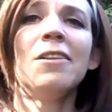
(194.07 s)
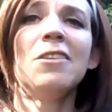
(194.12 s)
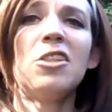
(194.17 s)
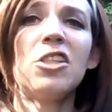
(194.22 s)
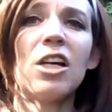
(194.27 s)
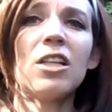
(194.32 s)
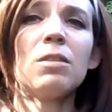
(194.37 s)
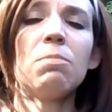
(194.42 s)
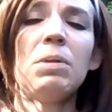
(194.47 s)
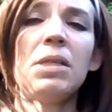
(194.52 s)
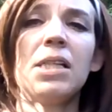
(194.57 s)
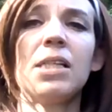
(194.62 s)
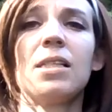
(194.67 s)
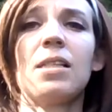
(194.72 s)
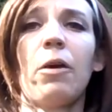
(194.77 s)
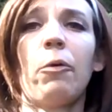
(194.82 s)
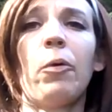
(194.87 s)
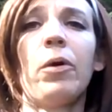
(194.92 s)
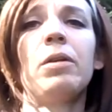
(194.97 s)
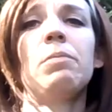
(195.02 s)
just
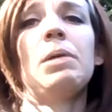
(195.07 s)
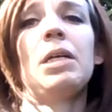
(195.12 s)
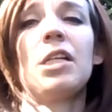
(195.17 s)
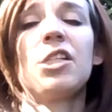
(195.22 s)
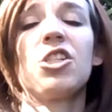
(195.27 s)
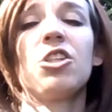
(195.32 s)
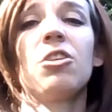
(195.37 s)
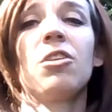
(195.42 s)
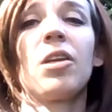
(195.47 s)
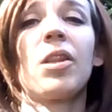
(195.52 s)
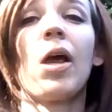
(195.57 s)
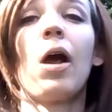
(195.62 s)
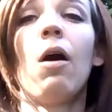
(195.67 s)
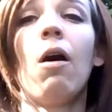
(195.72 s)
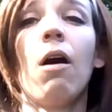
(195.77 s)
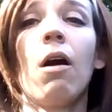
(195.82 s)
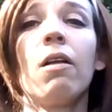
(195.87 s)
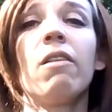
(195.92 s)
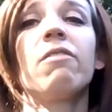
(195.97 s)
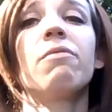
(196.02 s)
because I want to make sure that
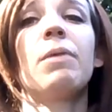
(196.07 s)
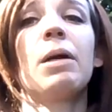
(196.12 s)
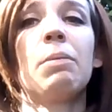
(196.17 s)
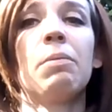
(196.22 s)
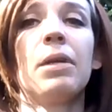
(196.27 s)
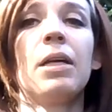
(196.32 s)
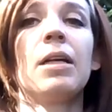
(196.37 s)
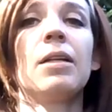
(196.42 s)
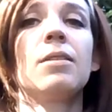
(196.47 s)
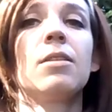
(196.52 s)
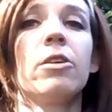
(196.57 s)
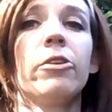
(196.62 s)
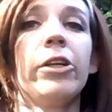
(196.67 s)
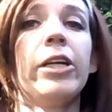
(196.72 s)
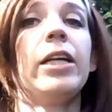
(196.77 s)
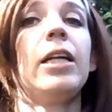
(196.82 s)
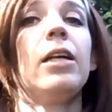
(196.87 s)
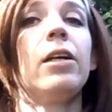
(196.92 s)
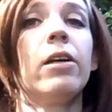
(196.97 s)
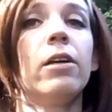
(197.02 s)
all of my plants are
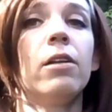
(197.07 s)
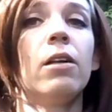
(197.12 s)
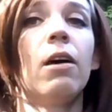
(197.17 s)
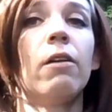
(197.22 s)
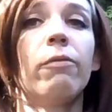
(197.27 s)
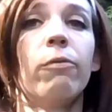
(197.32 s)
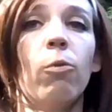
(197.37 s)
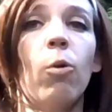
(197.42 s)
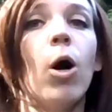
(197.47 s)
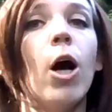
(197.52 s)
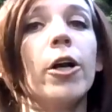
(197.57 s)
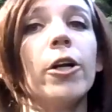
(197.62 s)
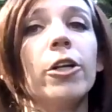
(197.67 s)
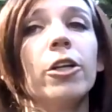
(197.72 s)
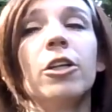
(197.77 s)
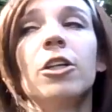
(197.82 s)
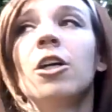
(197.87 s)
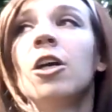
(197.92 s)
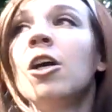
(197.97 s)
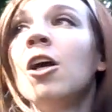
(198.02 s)
getting enough water.